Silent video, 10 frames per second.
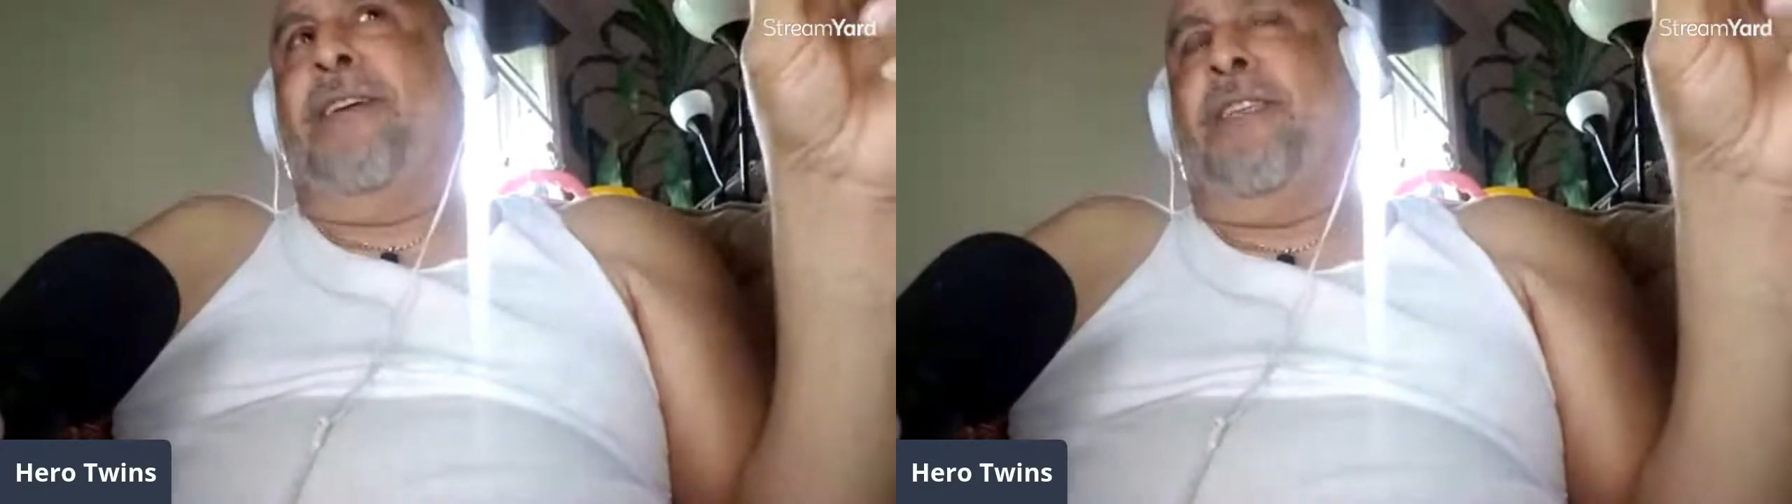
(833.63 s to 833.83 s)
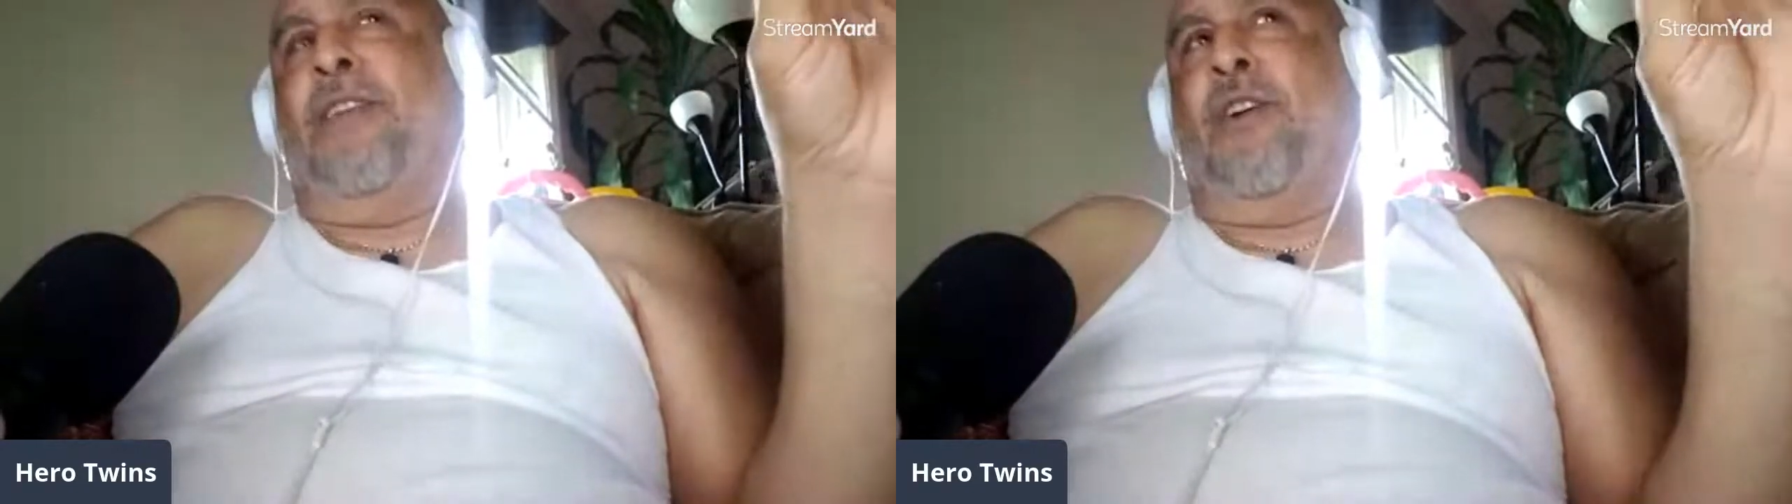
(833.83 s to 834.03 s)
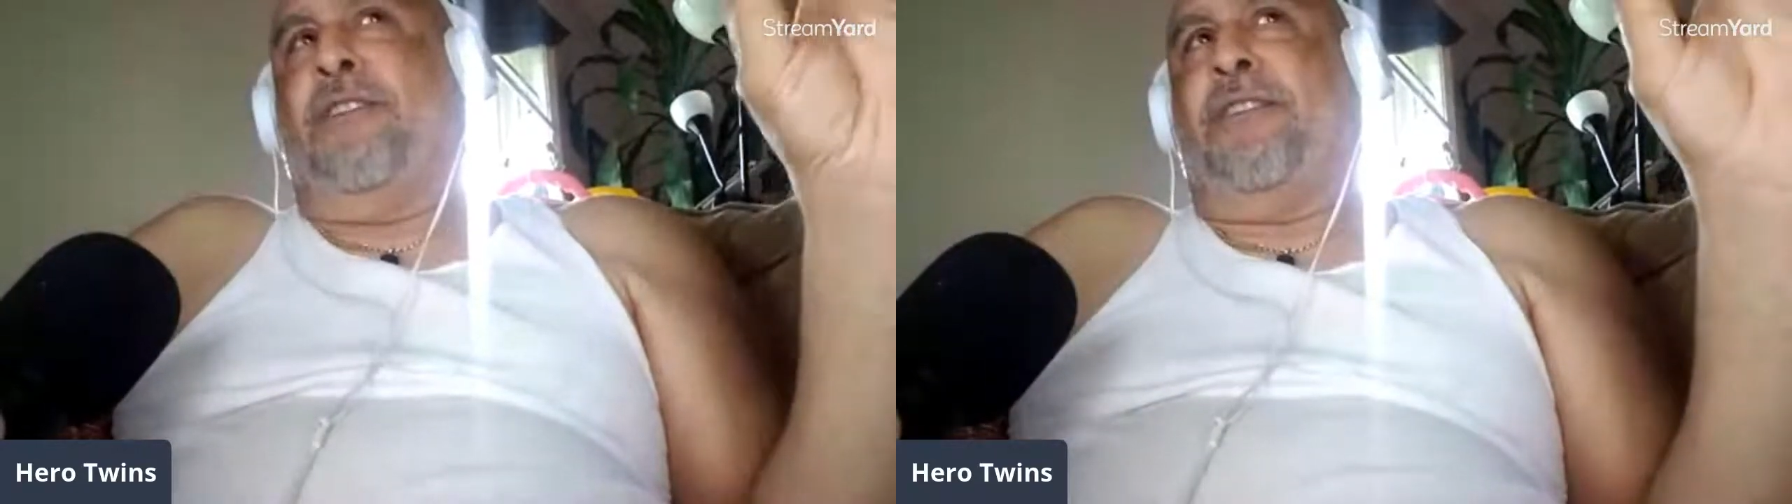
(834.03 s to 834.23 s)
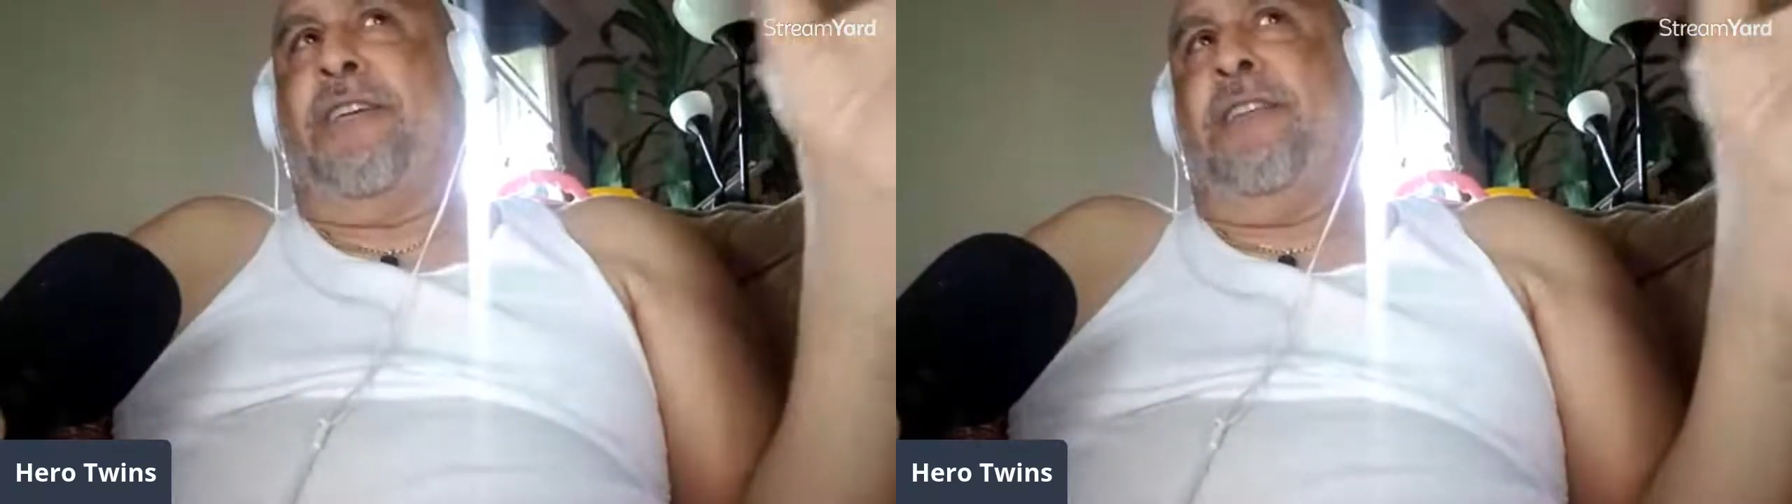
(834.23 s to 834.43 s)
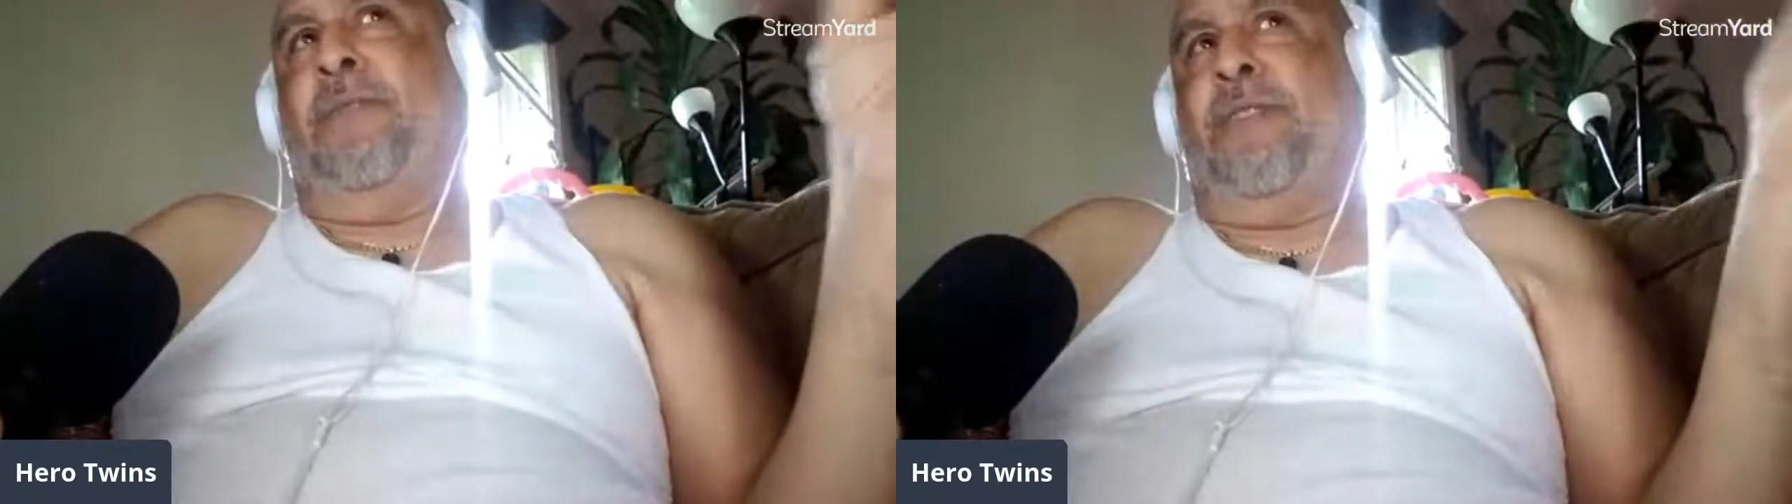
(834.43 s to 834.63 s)
and then all of a
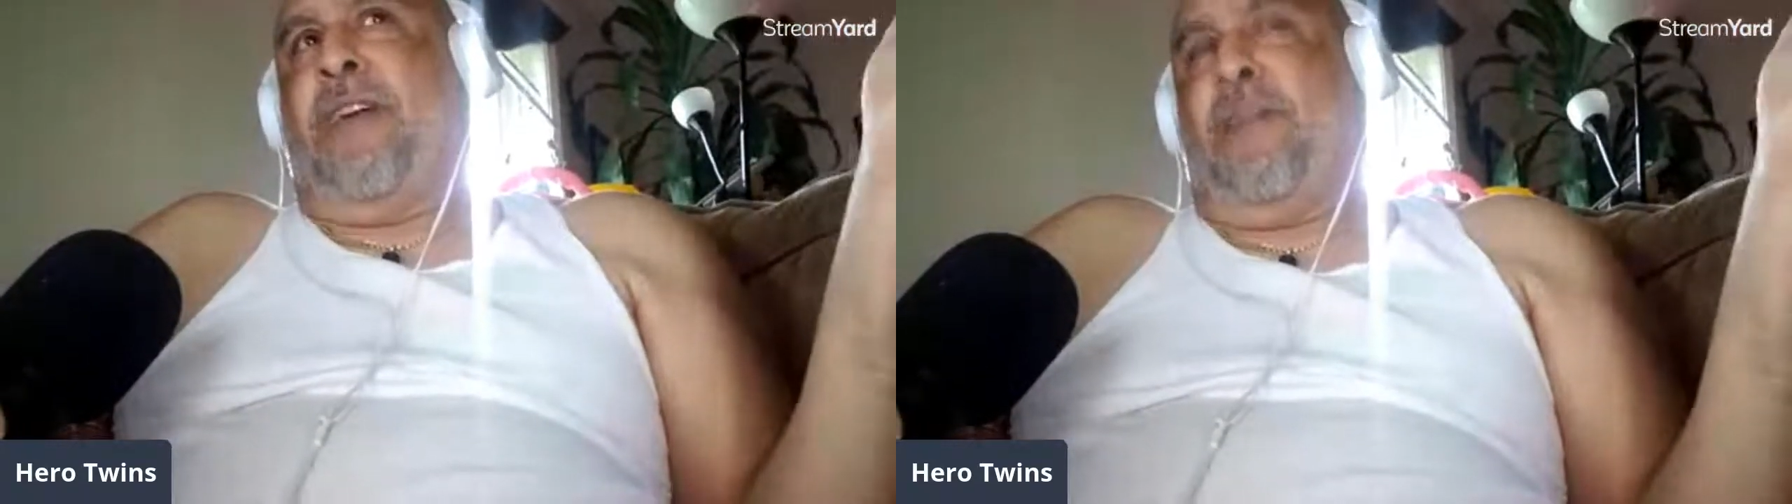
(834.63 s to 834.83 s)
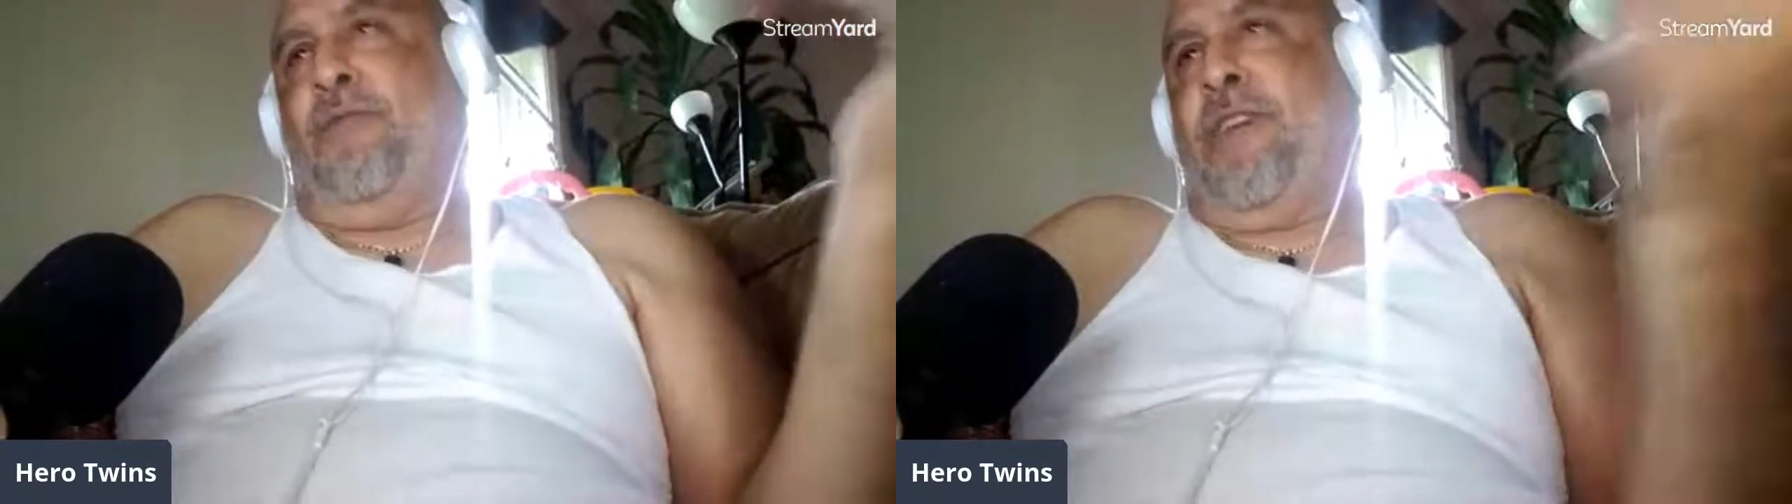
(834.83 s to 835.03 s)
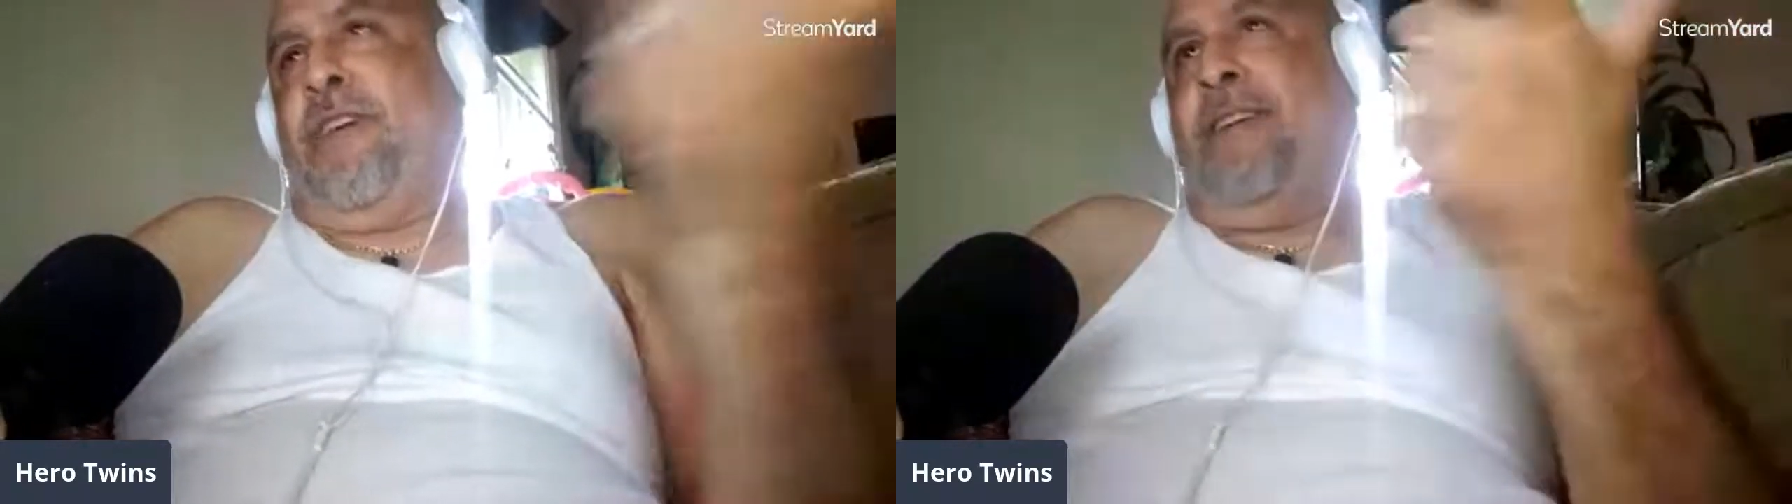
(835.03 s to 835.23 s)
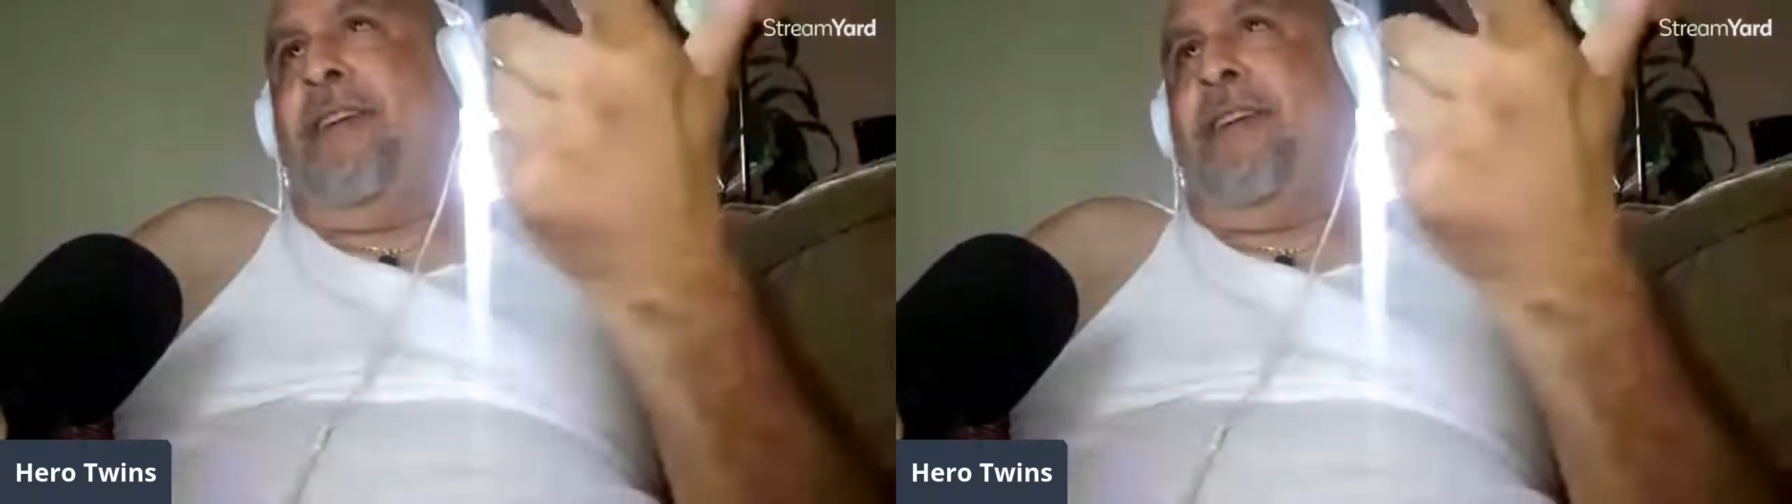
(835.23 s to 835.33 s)
sudden it was like, okay,